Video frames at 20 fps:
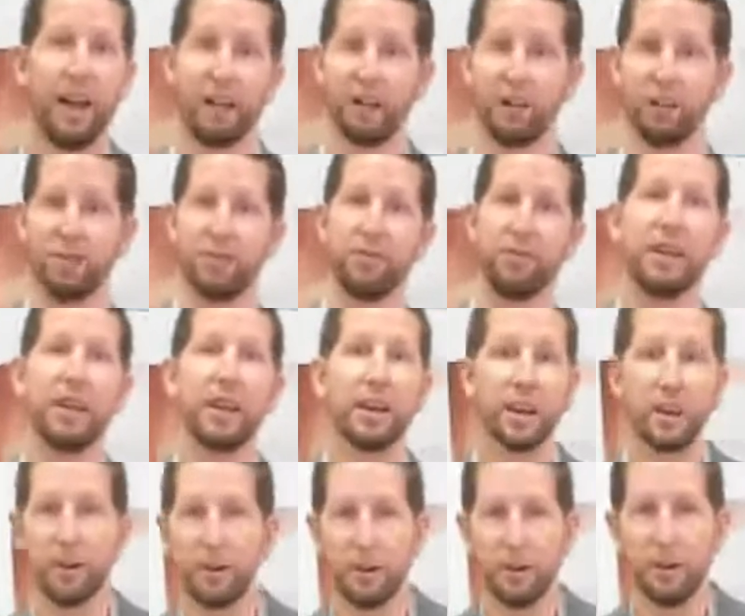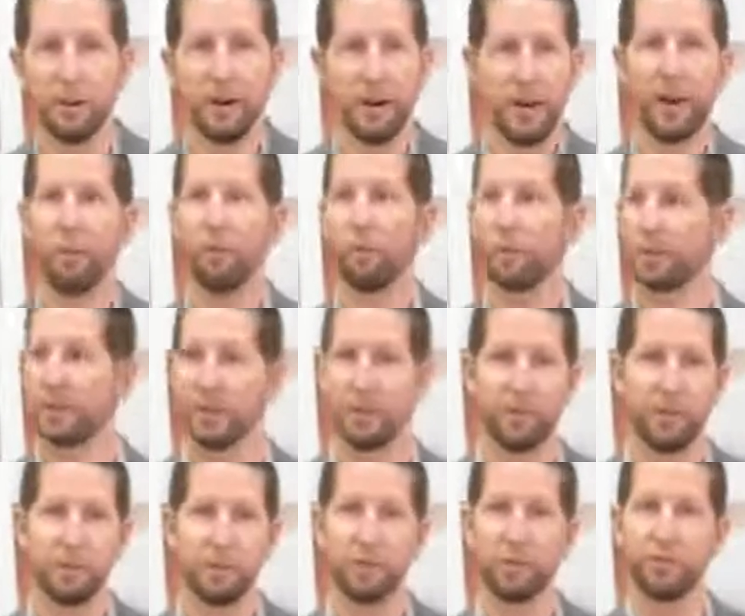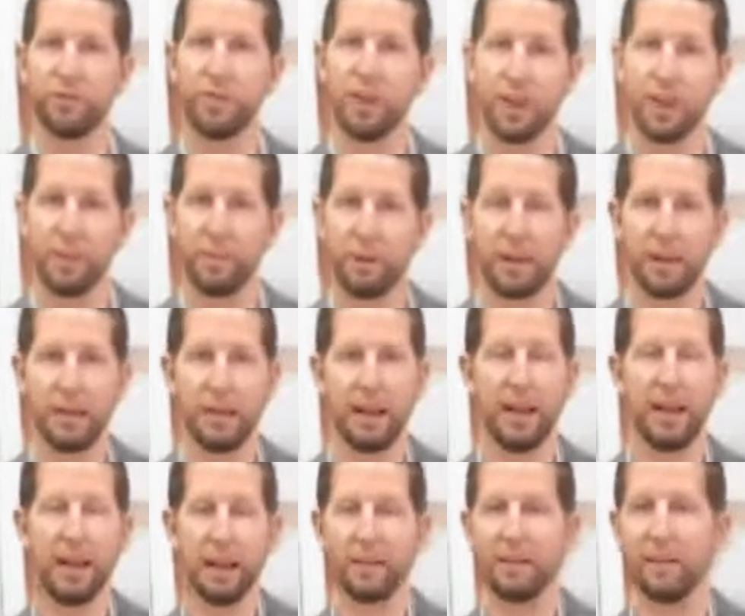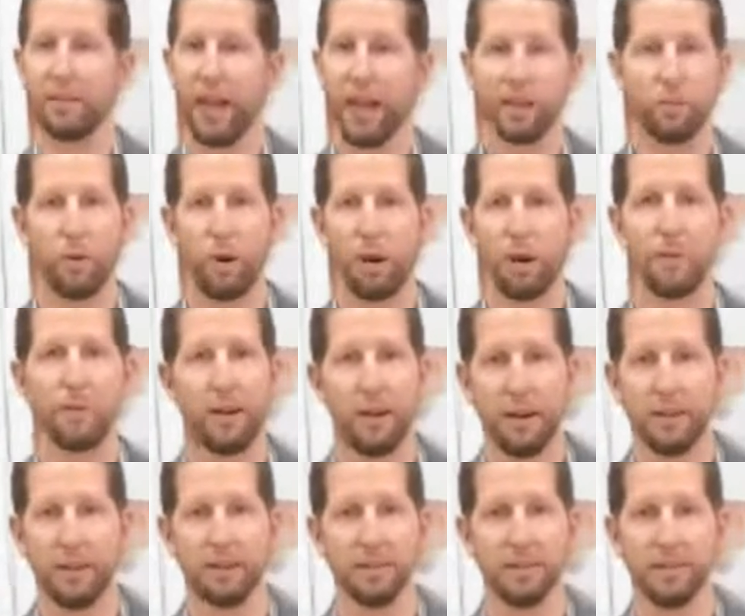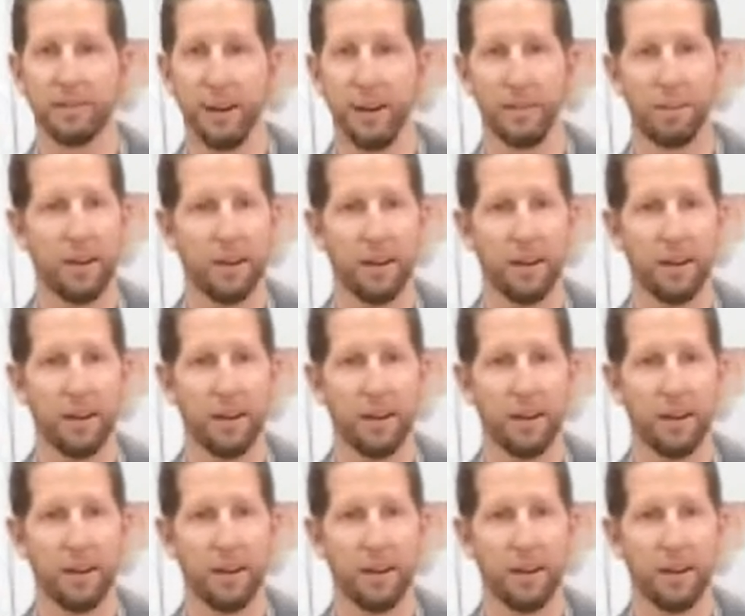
and your vehicle and what's going to fit your family? And that's why I'm here. I'm